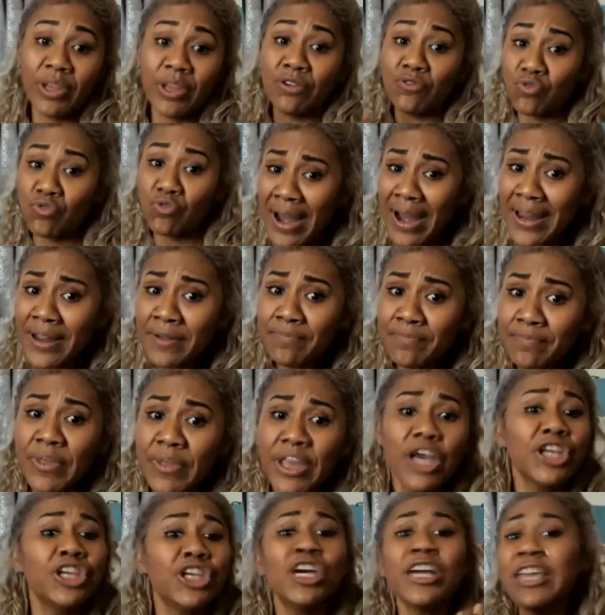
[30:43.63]
right?
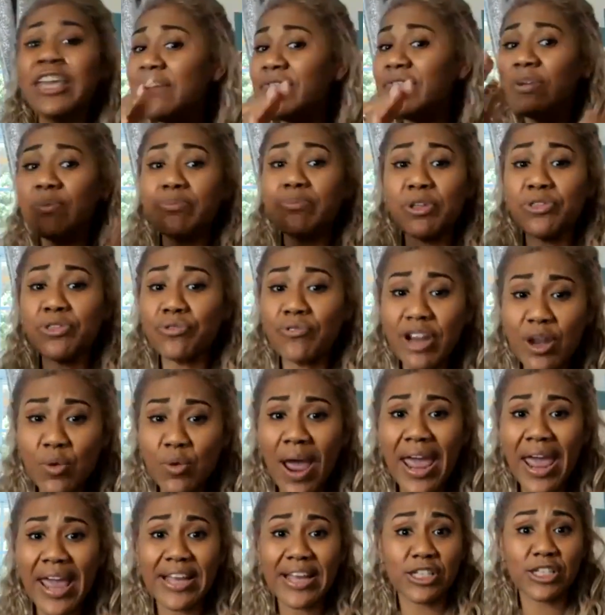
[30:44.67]
You give them the 3
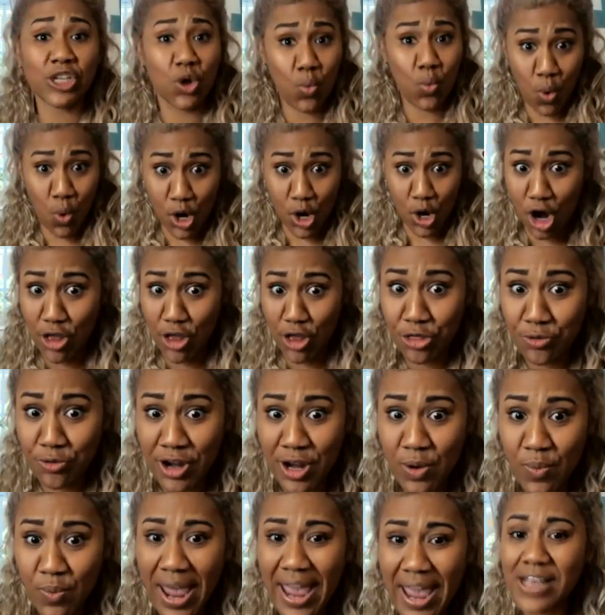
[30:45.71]
ways. What are the 3
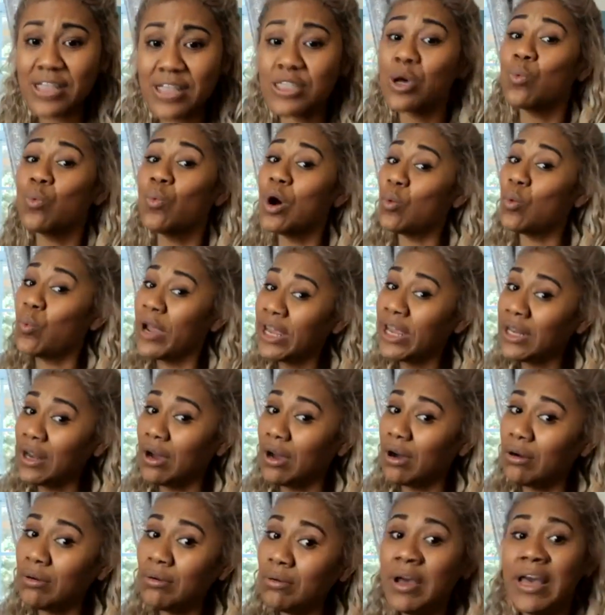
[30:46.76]
ways? Well, we
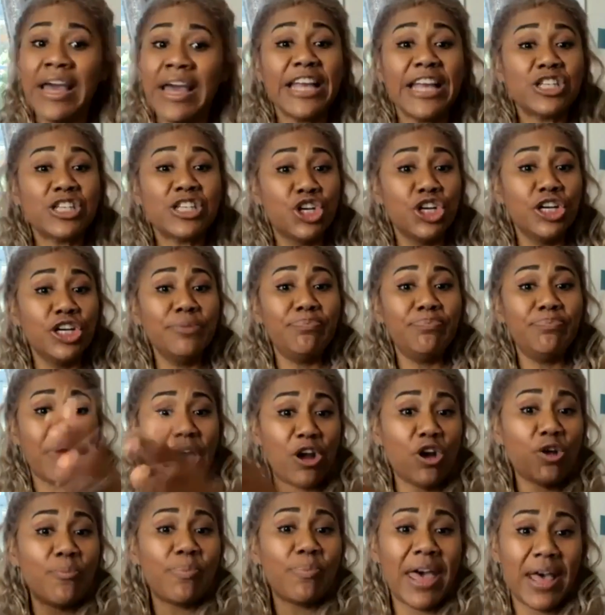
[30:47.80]
know it's good,
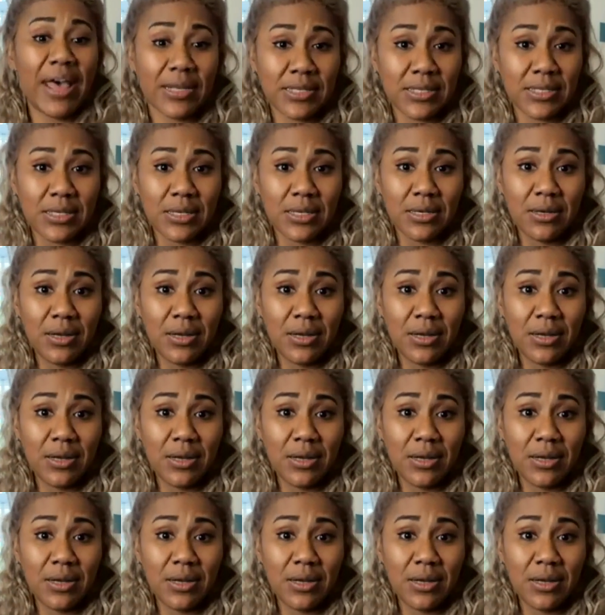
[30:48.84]
better, best.